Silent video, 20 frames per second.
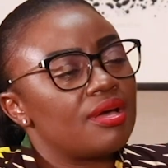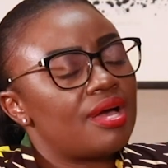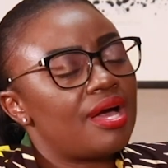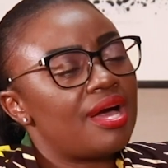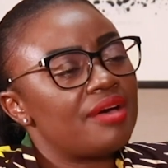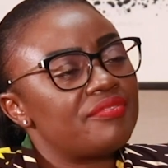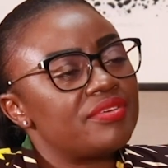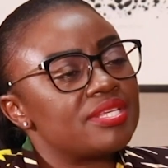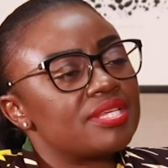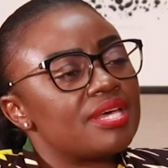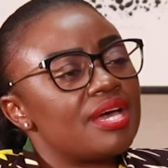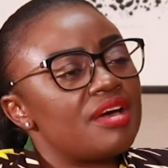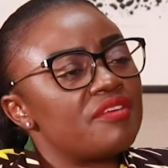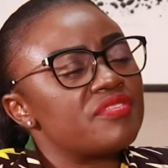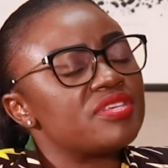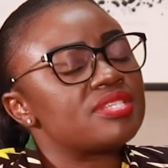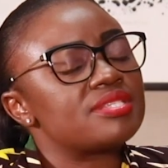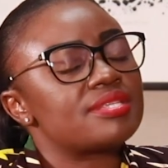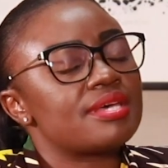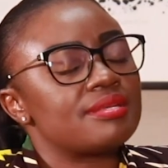
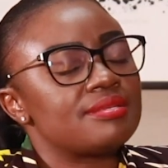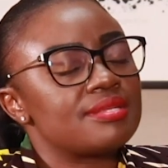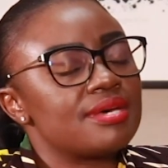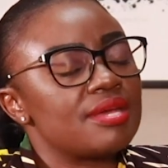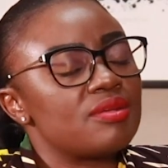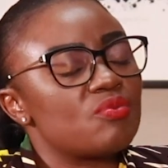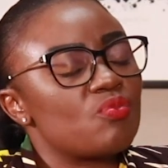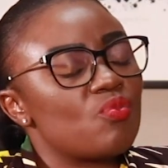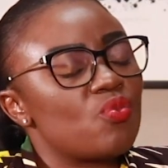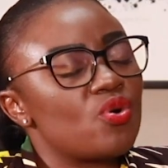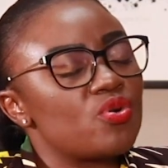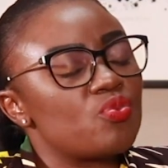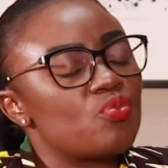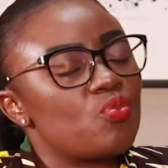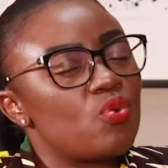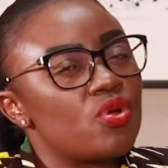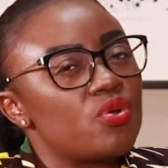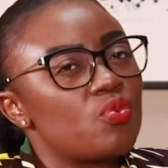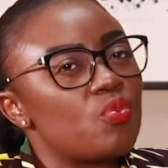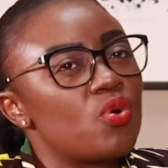Having said that,
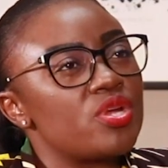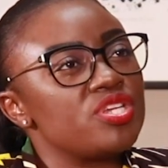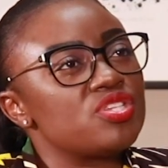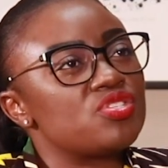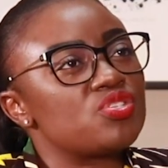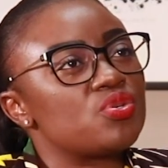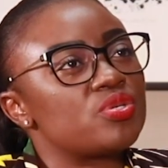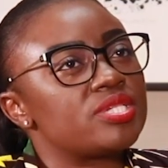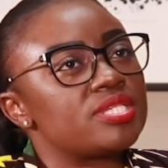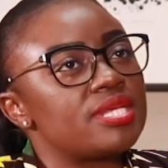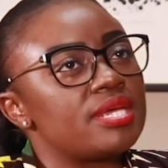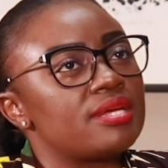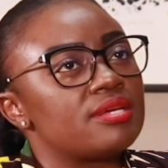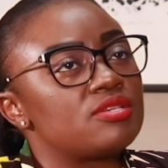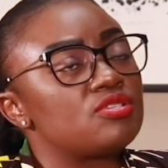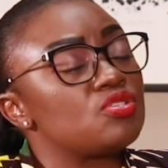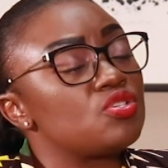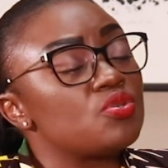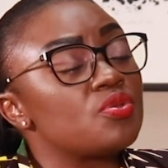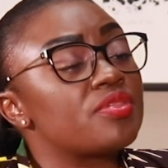what is your
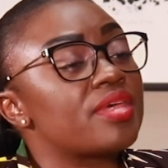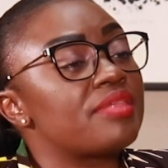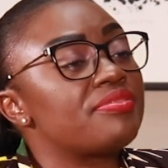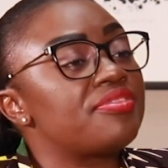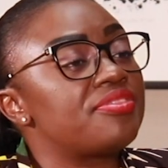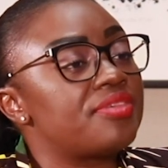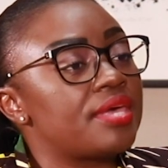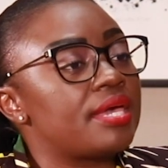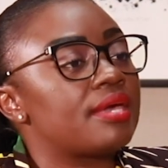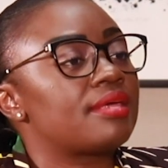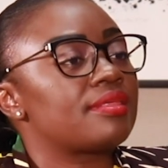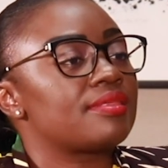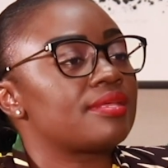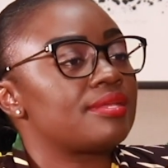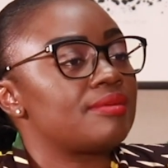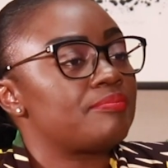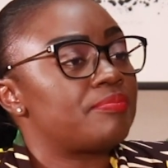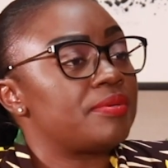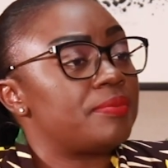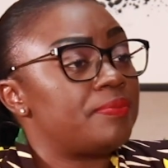take? Do you then think
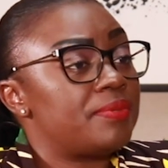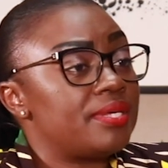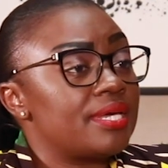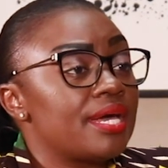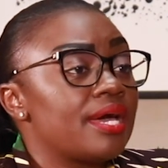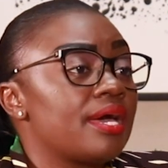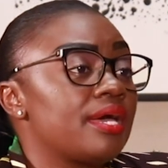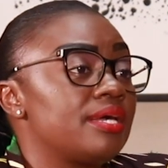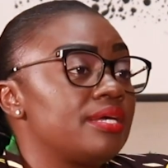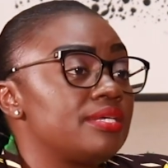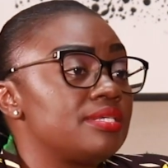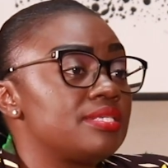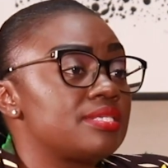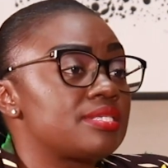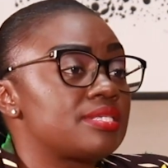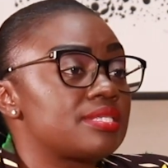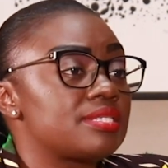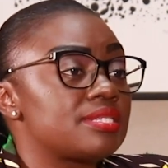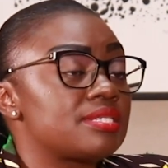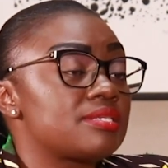that BBI
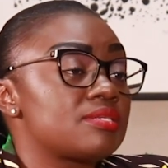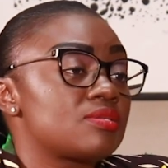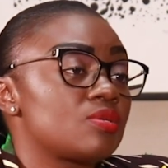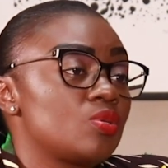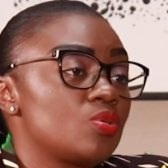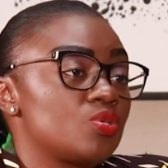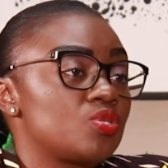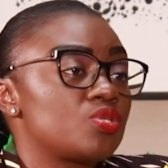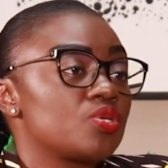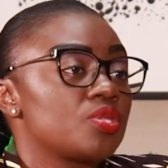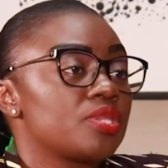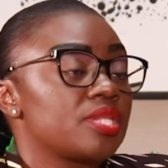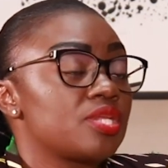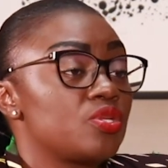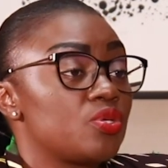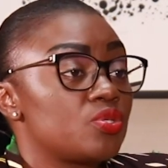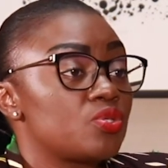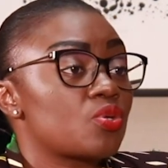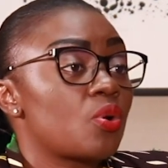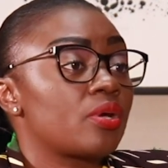is the solution that
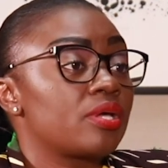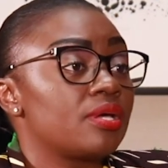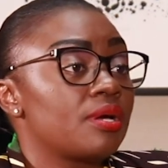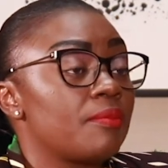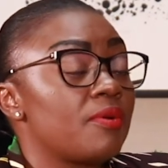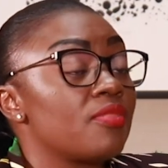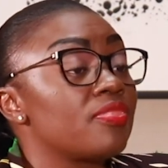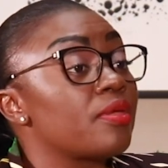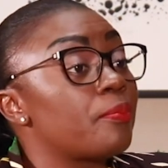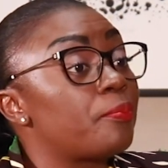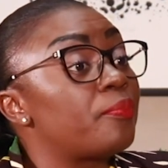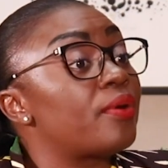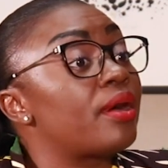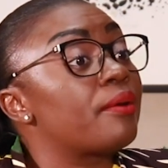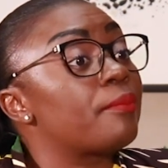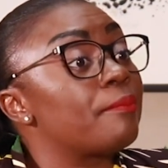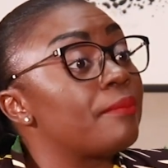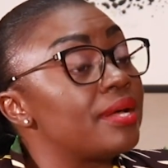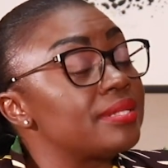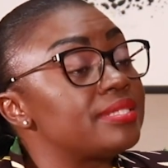you're talking about, the
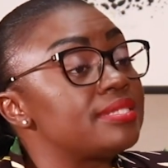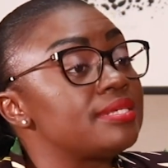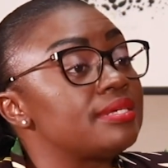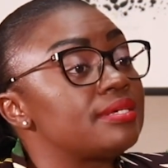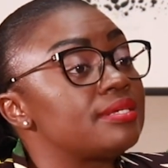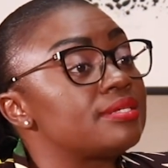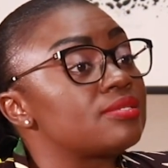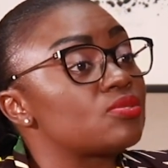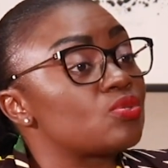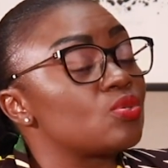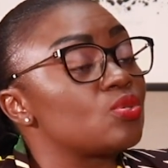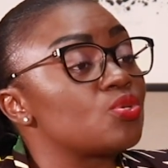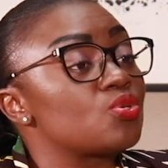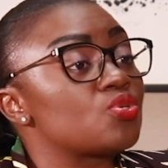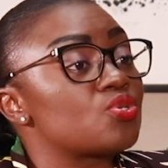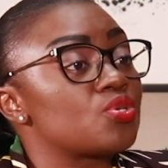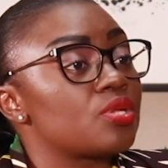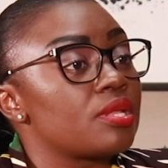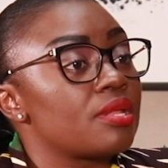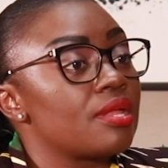pragmatic
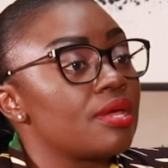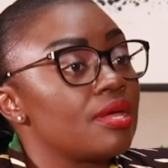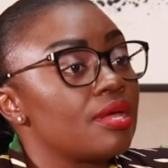solution?